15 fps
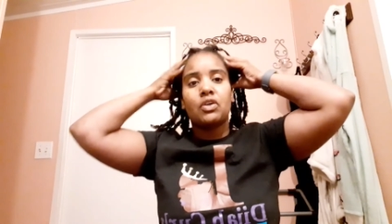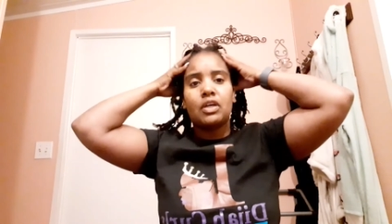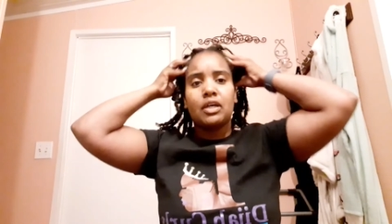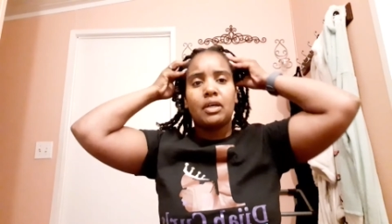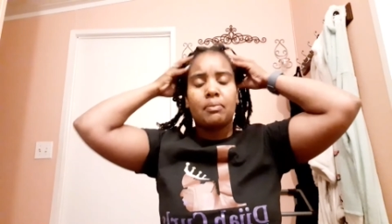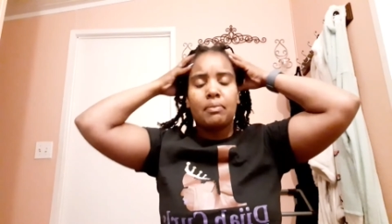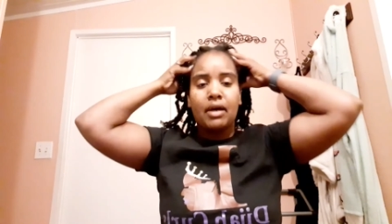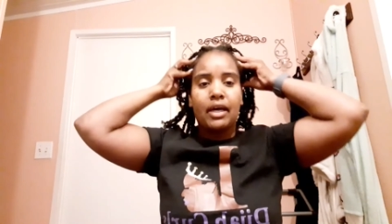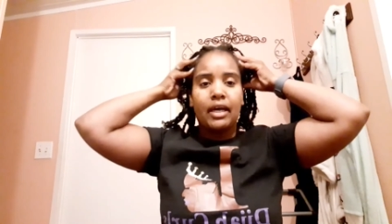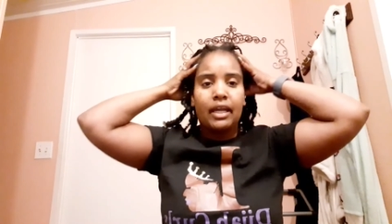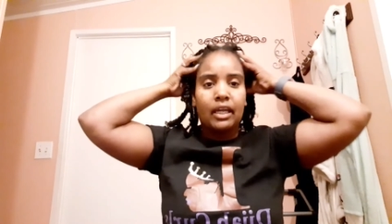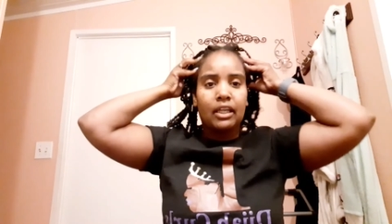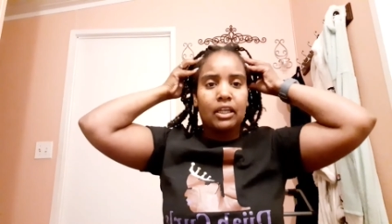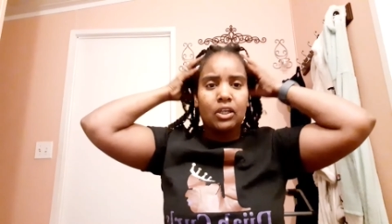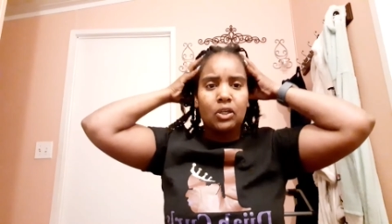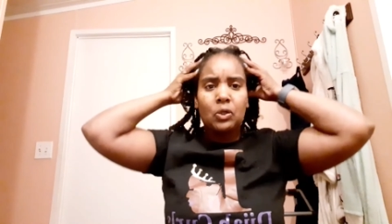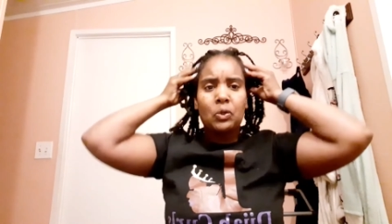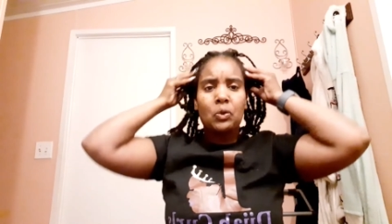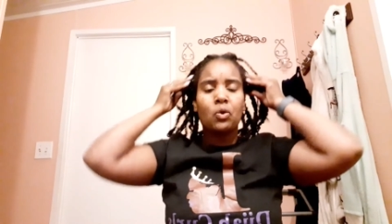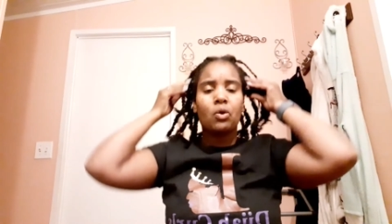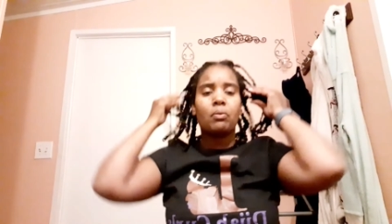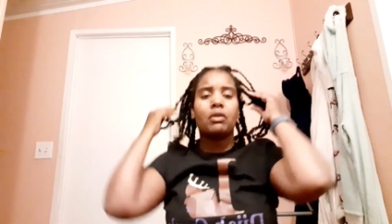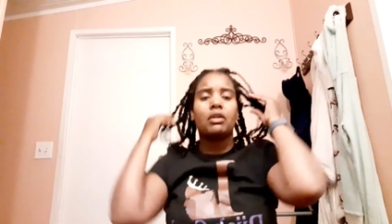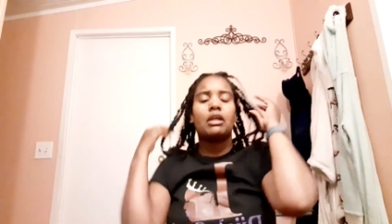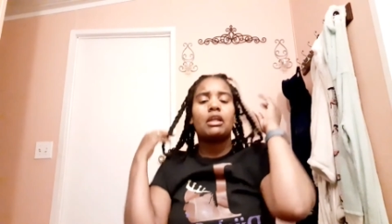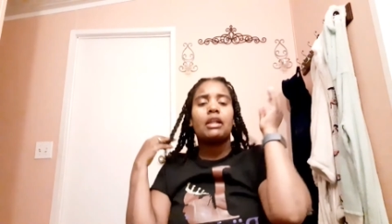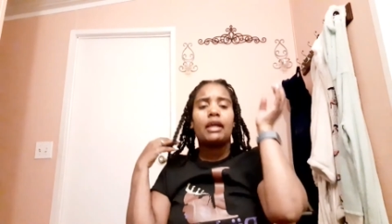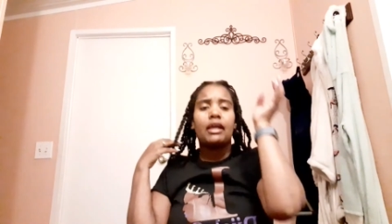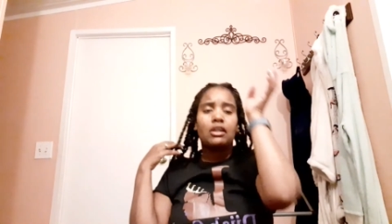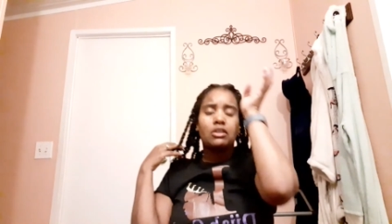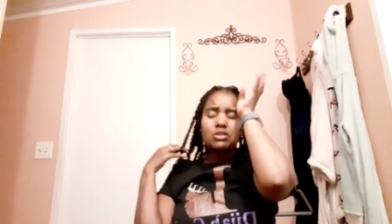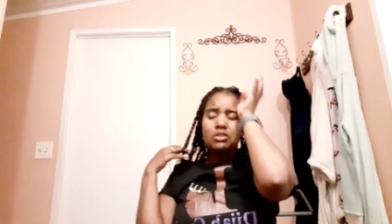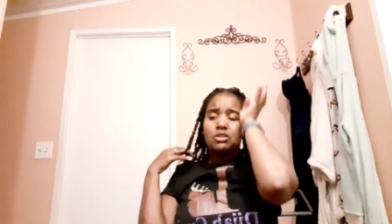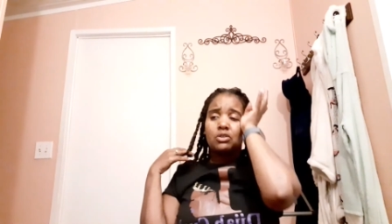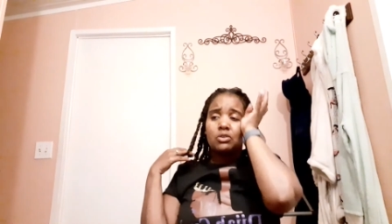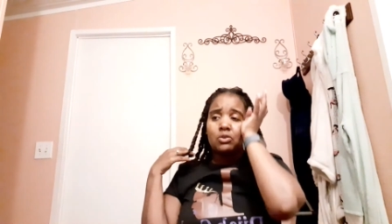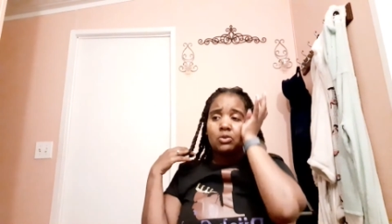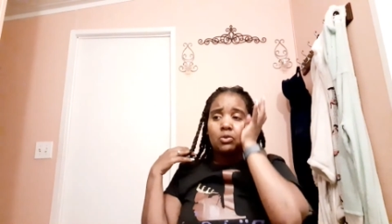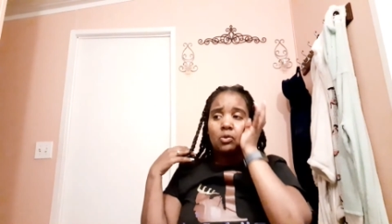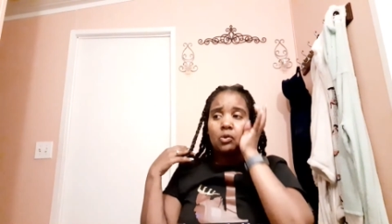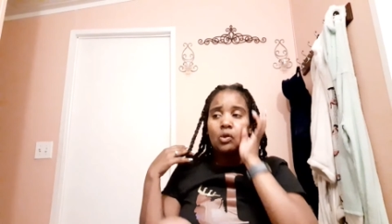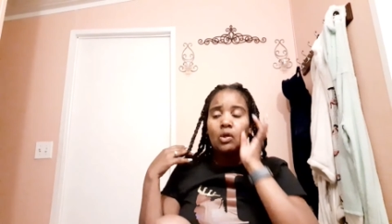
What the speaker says: I normally like to